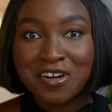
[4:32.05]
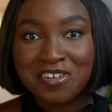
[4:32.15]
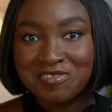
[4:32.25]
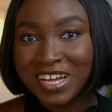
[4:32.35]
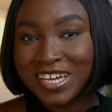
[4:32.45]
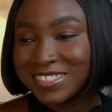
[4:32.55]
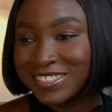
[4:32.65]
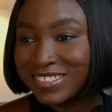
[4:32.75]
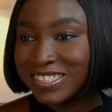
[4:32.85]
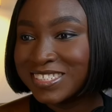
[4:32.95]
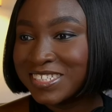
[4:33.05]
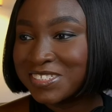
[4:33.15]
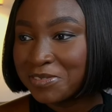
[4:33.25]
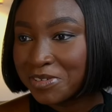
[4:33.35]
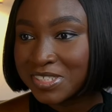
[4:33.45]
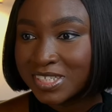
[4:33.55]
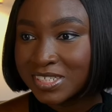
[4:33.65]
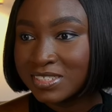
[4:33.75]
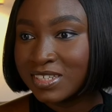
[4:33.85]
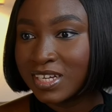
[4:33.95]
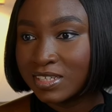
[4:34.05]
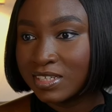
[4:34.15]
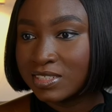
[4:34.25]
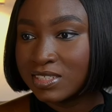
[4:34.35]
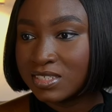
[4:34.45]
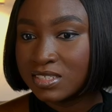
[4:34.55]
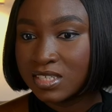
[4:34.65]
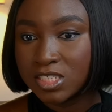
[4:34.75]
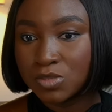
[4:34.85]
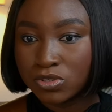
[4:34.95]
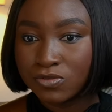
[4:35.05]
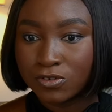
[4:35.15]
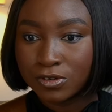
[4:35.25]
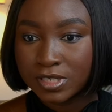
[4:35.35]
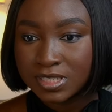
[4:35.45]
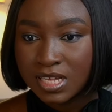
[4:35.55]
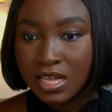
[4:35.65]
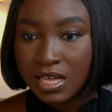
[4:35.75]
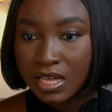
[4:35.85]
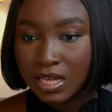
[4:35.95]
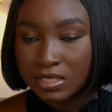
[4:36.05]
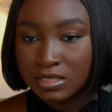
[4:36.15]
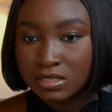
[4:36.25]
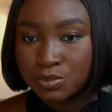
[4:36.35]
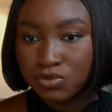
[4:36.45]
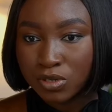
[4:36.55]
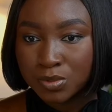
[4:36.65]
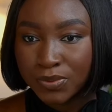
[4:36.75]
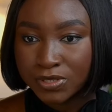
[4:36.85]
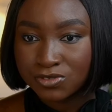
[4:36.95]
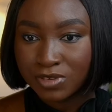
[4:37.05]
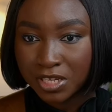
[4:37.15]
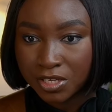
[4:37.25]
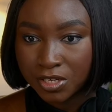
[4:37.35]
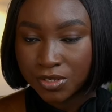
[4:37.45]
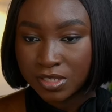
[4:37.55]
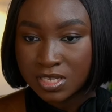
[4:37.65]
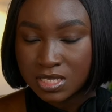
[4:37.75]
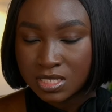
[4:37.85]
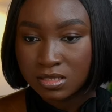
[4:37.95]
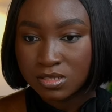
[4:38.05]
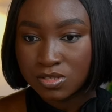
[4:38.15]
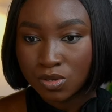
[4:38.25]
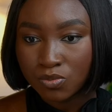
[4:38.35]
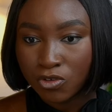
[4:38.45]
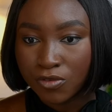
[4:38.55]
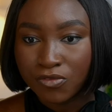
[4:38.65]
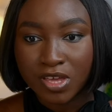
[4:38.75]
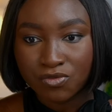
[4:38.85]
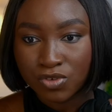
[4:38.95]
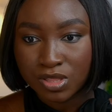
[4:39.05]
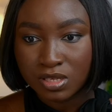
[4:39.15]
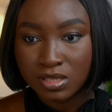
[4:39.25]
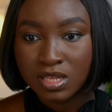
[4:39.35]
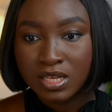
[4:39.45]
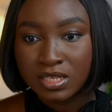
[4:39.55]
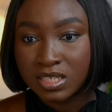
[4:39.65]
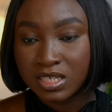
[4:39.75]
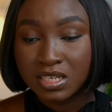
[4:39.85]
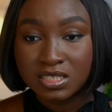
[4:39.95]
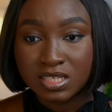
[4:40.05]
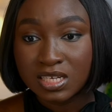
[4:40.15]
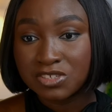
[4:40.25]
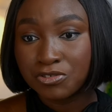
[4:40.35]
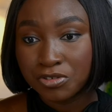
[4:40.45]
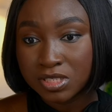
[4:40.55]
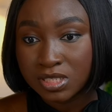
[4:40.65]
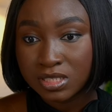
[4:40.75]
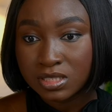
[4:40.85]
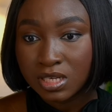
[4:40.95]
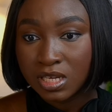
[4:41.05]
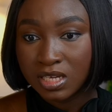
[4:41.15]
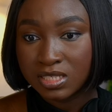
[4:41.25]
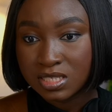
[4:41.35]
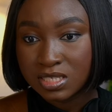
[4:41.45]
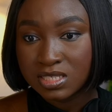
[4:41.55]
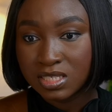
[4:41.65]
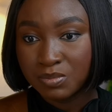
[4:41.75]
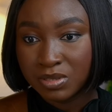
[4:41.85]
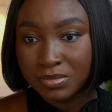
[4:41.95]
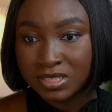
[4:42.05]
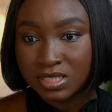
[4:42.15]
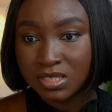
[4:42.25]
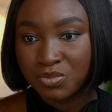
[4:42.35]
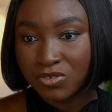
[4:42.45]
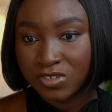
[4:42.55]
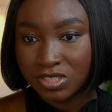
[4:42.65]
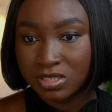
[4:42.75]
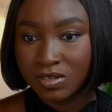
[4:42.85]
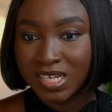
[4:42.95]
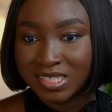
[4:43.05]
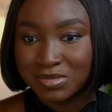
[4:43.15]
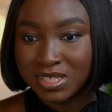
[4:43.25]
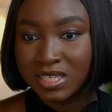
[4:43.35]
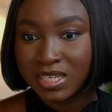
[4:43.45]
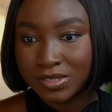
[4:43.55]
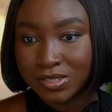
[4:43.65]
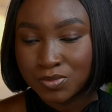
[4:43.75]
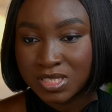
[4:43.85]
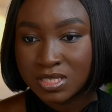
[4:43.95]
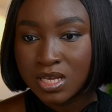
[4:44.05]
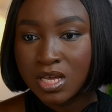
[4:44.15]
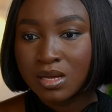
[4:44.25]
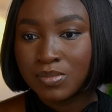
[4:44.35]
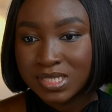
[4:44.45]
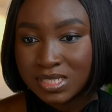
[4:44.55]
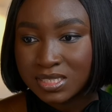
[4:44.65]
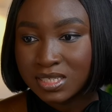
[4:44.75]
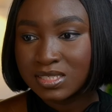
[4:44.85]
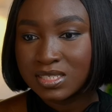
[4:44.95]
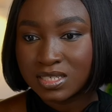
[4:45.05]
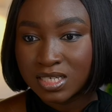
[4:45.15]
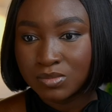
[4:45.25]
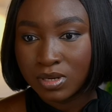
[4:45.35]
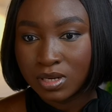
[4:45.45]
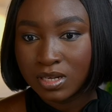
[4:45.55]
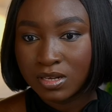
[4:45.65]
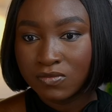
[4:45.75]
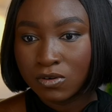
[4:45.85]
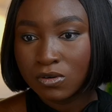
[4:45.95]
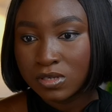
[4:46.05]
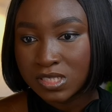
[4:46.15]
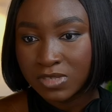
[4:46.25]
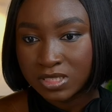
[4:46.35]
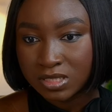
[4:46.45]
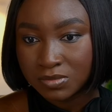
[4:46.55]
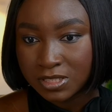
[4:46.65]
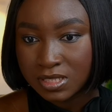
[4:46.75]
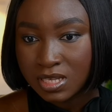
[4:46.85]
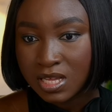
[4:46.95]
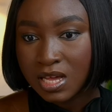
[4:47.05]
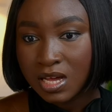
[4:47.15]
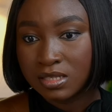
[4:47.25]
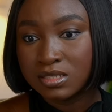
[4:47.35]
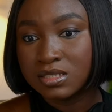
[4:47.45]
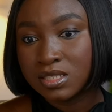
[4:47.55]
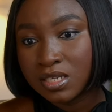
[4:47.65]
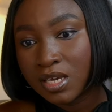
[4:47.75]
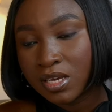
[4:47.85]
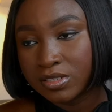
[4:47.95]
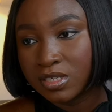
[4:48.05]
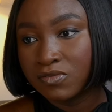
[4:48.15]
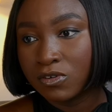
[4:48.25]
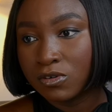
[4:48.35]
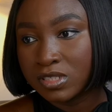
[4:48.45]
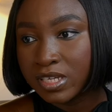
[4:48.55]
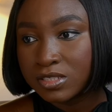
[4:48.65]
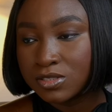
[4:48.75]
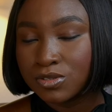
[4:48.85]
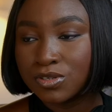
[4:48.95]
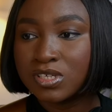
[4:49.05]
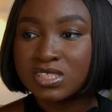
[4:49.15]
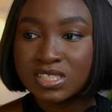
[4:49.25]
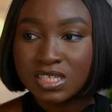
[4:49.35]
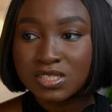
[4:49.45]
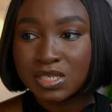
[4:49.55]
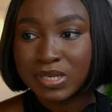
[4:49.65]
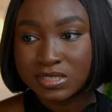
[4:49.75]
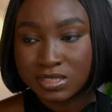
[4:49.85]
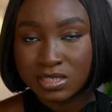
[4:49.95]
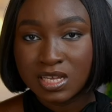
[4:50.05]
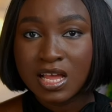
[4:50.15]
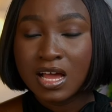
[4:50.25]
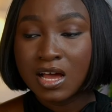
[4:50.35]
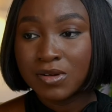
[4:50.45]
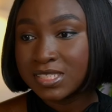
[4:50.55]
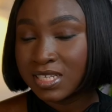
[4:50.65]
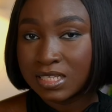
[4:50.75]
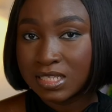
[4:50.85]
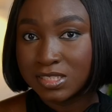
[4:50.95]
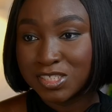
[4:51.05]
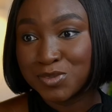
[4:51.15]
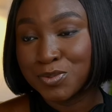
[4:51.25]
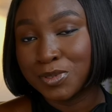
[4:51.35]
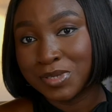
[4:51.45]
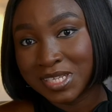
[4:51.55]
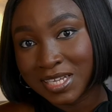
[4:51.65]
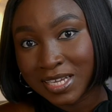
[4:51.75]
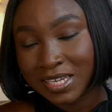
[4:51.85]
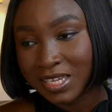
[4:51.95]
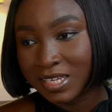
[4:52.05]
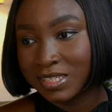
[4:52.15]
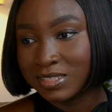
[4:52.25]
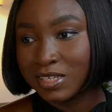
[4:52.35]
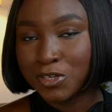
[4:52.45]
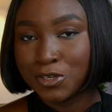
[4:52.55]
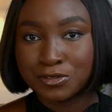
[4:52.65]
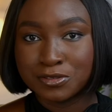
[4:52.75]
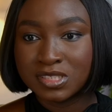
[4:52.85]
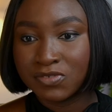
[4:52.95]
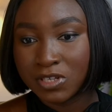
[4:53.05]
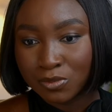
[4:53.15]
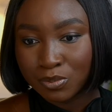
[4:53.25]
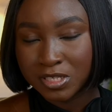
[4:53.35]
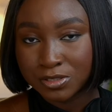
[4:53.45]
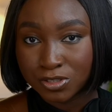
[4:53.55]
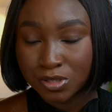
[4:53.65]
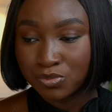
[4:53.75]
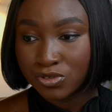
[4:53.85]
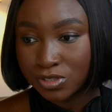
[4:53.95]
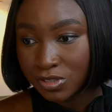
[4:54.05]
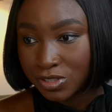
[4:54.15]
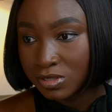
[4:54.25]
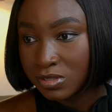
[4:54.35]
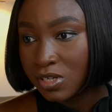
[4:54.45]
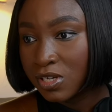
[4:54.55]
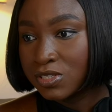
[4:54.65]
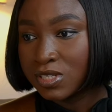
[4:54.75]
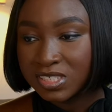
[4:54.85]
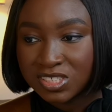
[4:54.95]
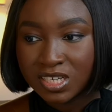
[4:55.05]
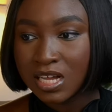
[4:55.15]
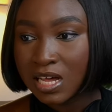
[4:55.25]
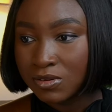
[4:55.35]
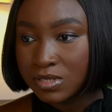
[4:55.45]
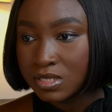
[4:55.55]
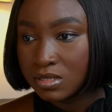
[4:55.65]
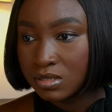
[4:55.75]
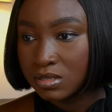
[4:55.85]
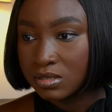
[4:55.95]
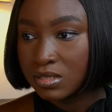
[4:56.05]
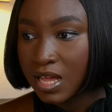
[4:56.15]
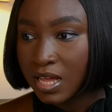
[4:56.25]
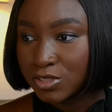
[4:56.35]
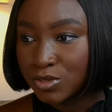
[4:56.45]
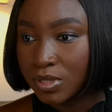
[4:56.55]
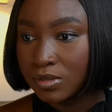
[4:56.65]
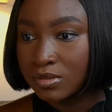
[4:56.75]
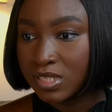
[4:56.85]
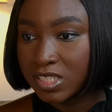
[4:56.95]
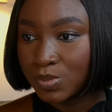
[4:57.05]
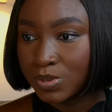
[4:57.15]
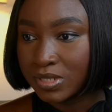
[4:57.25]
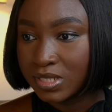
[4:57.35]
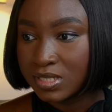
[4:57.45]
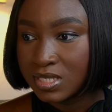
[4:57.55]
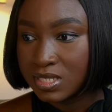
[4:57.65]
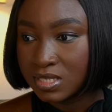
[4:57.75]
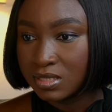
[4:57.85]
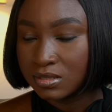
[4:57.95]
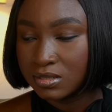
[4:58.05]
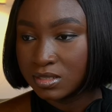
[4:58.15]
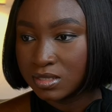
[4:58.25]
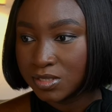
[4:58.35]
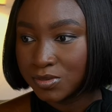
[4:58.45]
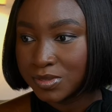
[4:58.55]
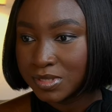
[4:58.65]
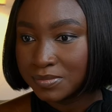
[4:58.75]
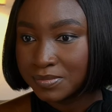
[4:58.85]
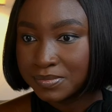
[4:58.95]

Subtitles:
Alright, so Stitch has created the analytics dashboard for us, and in the prompt box right here you can see the summary of everything that it has created. It says implemented a professional admin layout with persistent sidebar for course management and a sticky header for context. So you can start to imagine how exactly this will look like in development or in production. So let's check out the actual dashboard and see the details.